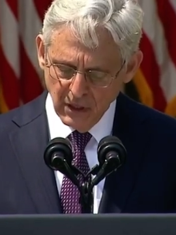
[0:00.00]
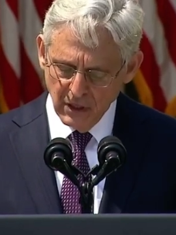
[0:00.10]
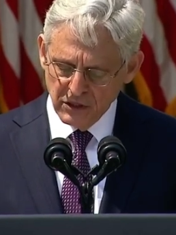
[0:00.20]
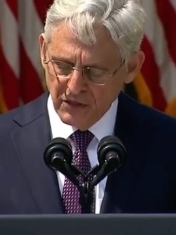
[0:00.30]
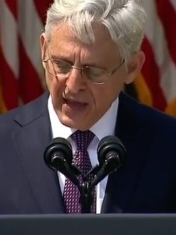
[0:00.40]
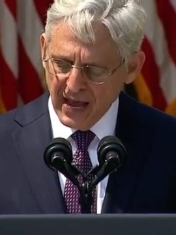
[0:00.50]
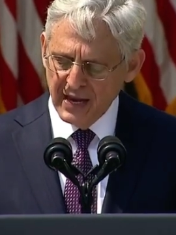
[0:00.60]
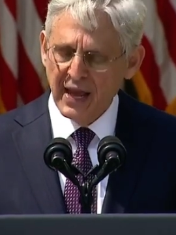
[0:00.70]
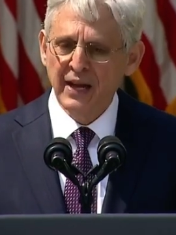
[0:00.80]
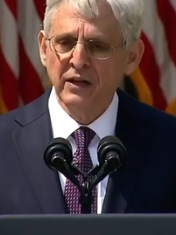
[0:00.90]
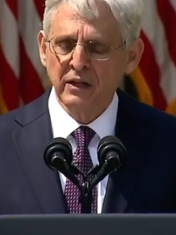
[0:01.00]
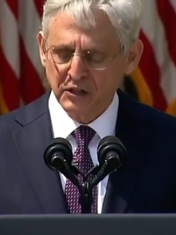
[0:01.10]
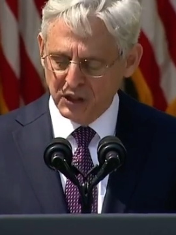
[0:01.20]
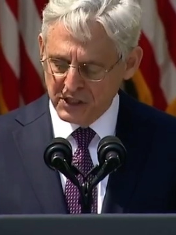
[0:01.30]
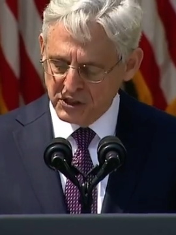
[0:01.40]
To that end, the
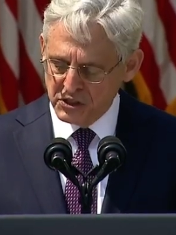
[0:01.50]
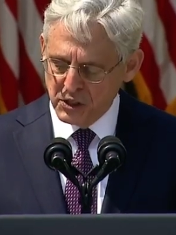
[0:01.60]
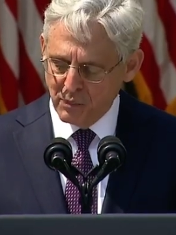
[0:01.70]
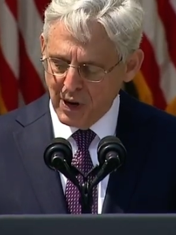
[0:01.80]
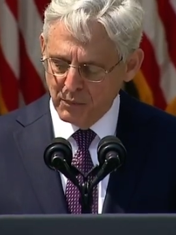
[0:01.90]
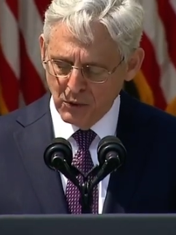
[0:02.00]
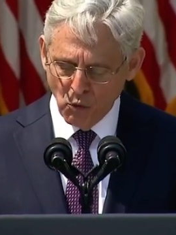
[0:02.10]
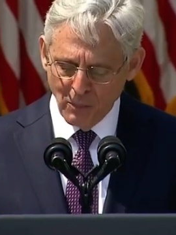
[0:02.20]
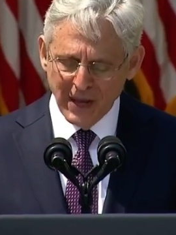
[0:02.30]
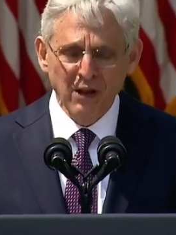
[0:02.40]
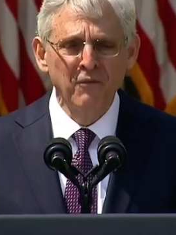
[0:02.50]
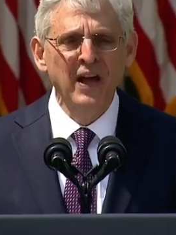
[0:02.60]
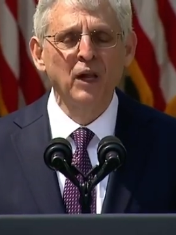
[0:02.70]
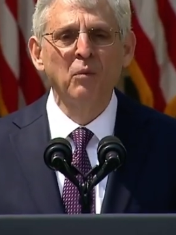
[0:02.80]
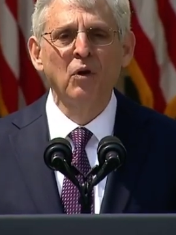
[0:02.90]
Justice Department will make
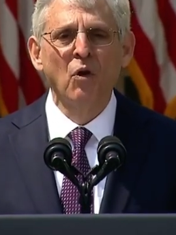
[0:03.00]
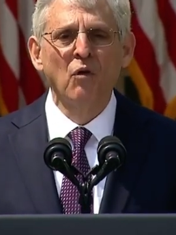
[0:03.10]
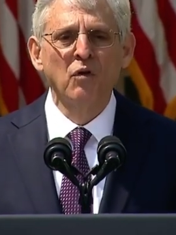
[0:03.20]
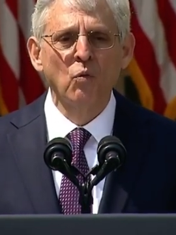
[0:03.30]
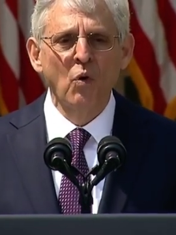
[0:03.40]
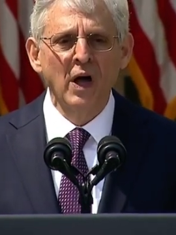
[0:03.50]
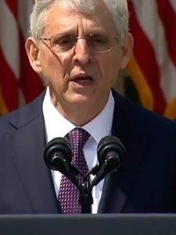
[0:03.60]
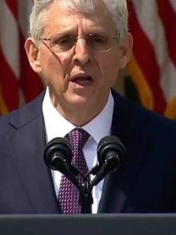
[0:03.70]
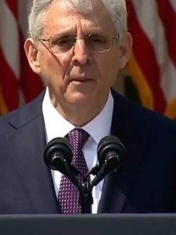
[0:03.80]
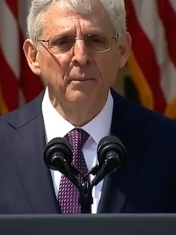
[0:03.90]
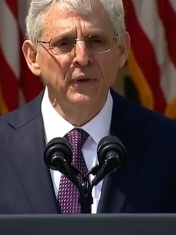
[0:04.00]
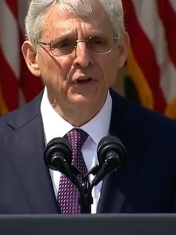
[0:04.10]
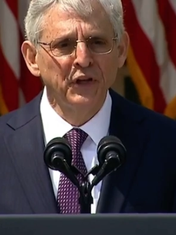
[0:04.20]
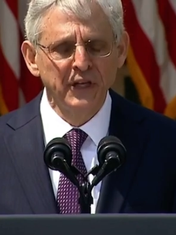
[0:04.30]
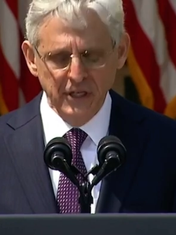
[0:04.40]
available over $1
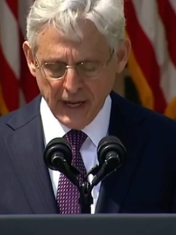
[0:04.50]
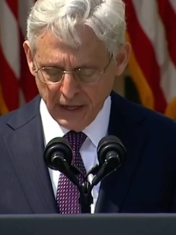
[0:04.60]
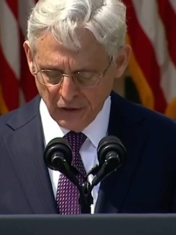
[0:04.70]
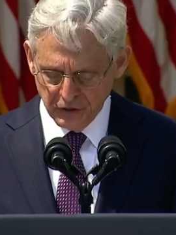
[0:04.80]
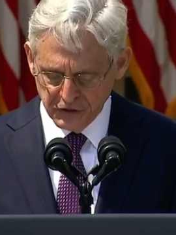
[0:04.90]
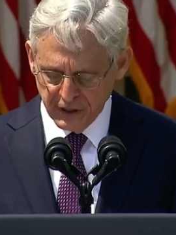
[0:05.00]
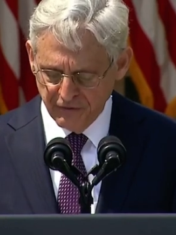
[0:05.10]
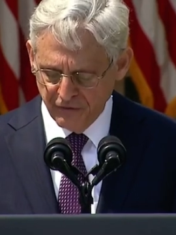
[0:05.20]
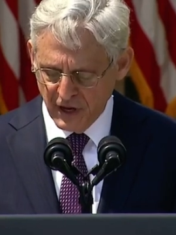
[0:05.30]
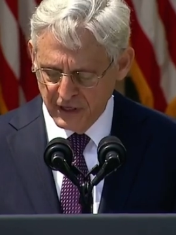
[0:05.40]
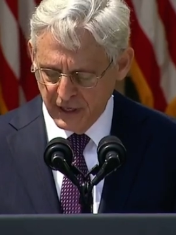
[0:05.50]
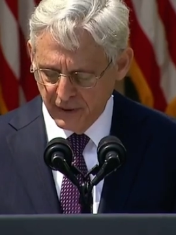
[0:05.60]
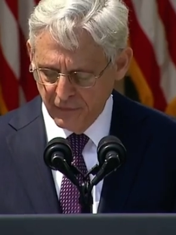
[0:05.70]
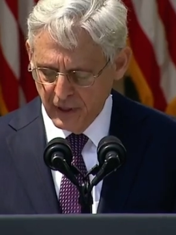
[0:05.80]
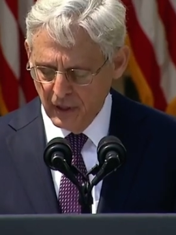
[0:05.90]
billion in funding
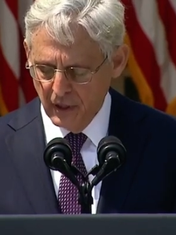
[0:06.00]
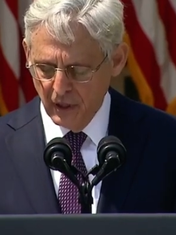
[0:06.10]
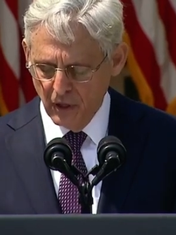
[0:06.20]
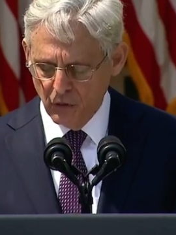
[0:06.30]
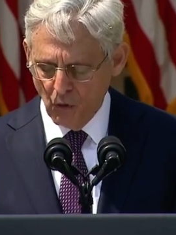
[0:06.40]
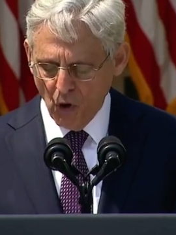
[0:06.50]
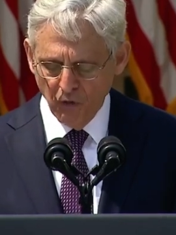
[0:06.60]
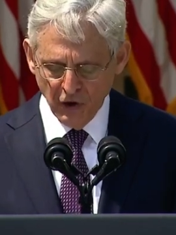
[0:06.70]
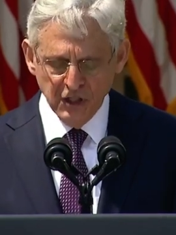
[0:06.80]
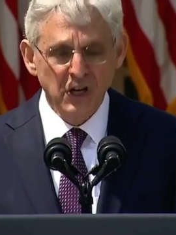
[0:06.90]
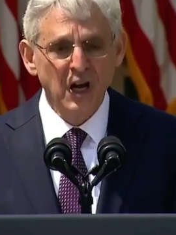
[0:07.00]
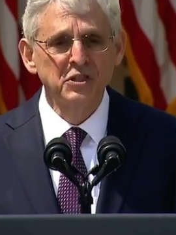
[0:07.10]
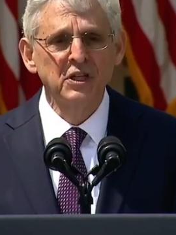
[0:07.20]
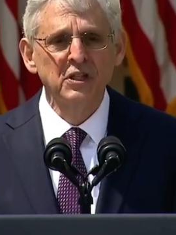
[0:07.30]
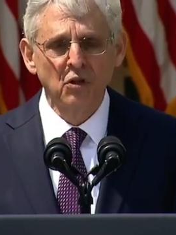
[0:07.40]
through over a
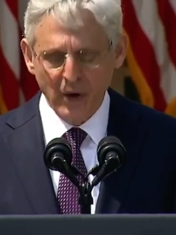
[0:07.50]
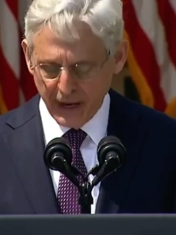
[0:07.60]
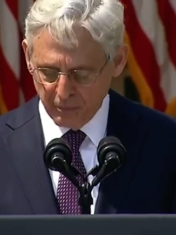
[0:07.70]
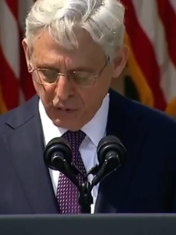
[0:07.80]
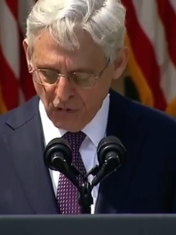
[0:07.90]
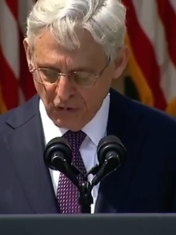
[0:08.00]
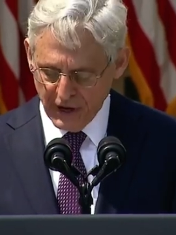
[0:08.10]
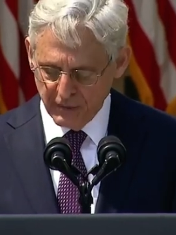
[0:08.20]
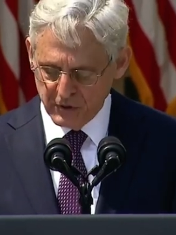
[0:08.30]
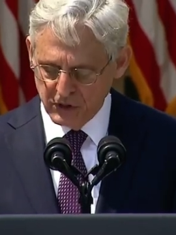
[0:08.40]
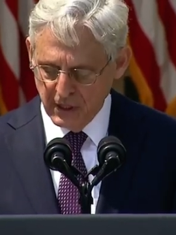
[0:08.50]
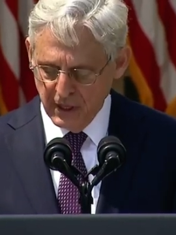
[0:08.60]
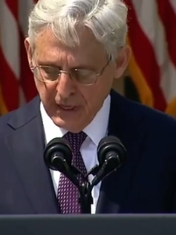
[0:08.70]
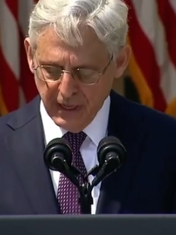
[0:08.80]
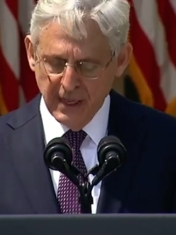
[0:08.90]
dozen grant programs
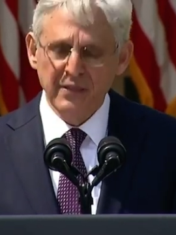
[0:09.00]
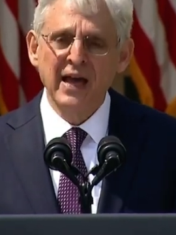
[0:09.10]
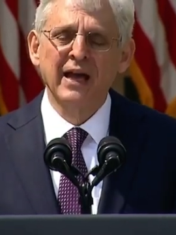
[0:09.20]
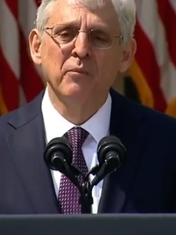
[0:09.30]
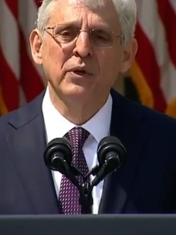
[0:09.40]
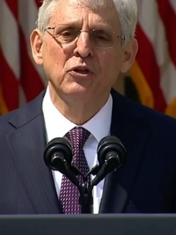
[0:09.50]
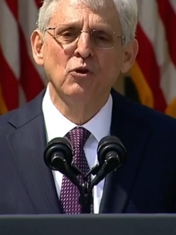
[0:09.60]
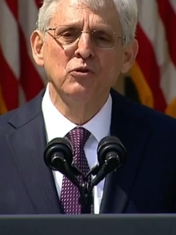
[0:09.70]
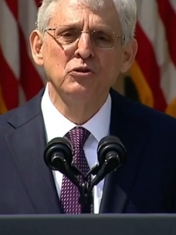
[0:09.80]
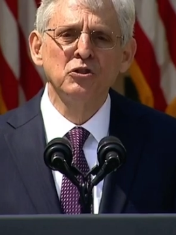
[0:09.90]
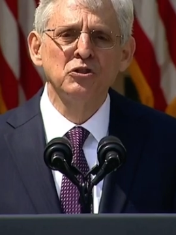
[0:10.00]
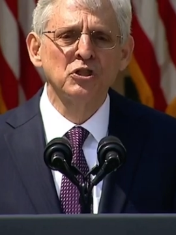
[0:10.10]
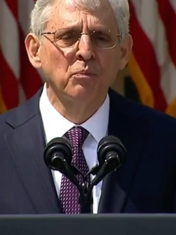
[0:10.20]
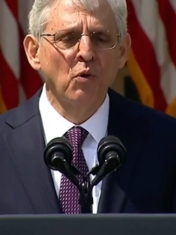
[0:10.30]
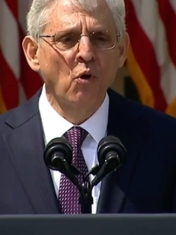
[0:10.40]
that can be used to
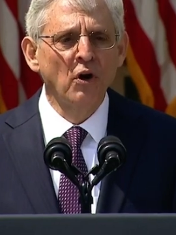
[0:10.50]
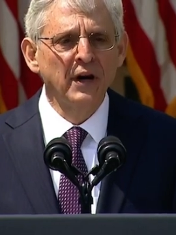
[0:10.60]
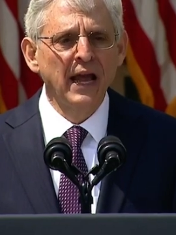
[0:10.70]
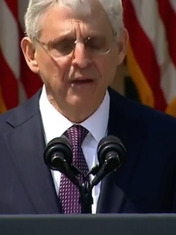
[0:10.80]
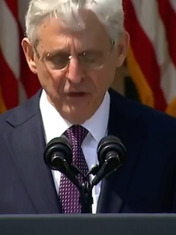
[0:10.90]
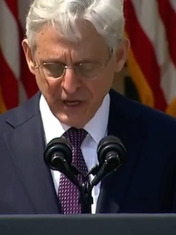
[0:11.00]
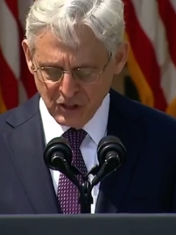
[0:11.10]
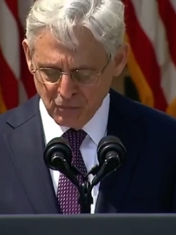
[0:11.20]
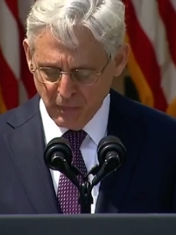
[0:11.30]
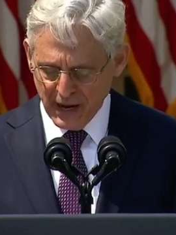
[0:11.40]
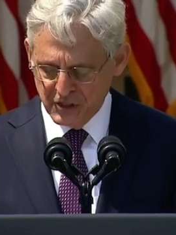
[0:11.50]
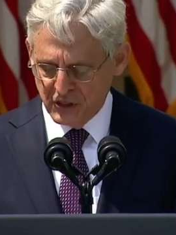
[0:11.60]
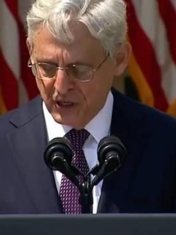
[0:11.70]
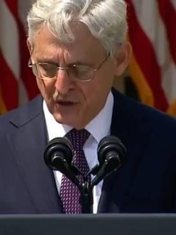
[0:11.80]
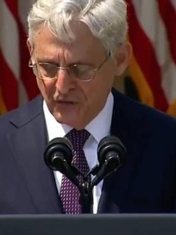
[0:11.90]
support evidence-based
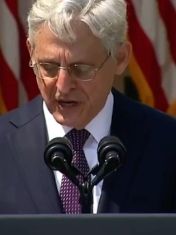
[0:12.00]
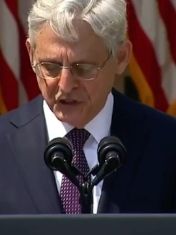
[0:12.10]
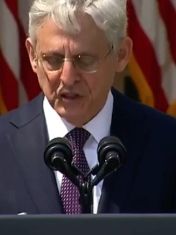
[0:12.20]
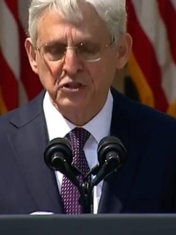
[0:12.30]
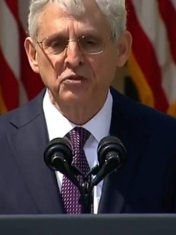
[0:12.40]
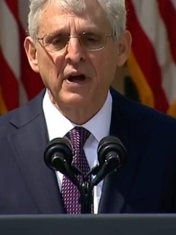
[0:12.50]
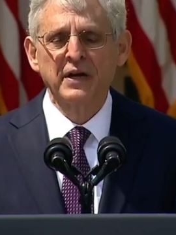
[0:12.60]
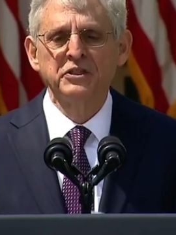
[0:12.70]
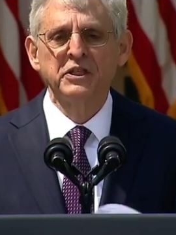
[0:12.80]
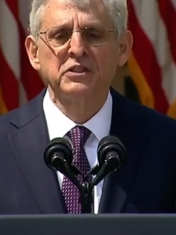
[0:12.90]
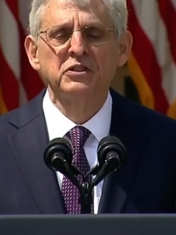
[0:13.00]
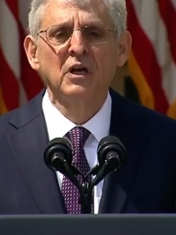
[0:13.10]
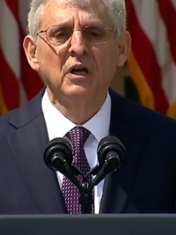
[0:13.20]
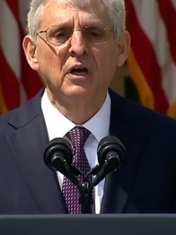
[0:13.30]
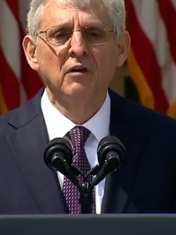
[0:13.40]
intervention strategies
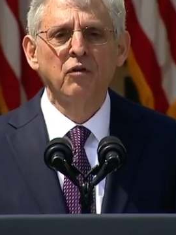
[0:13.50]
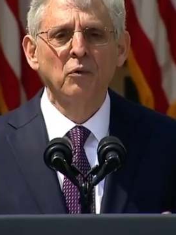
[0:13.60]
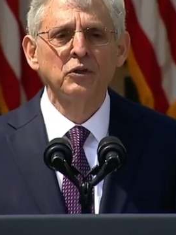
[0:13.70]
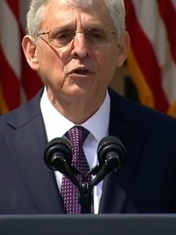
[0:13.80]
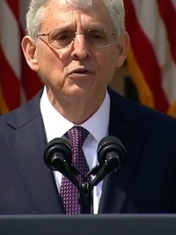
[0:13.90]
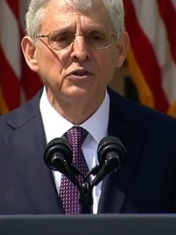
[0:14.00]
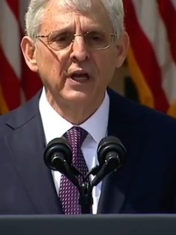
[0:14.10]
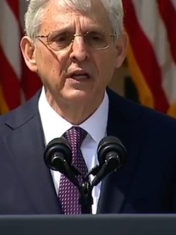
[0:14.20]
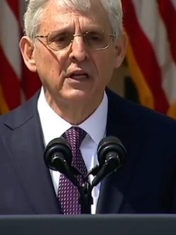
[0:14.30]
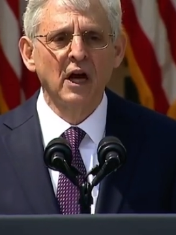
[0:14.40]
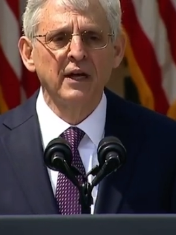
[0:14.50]
for reducing gun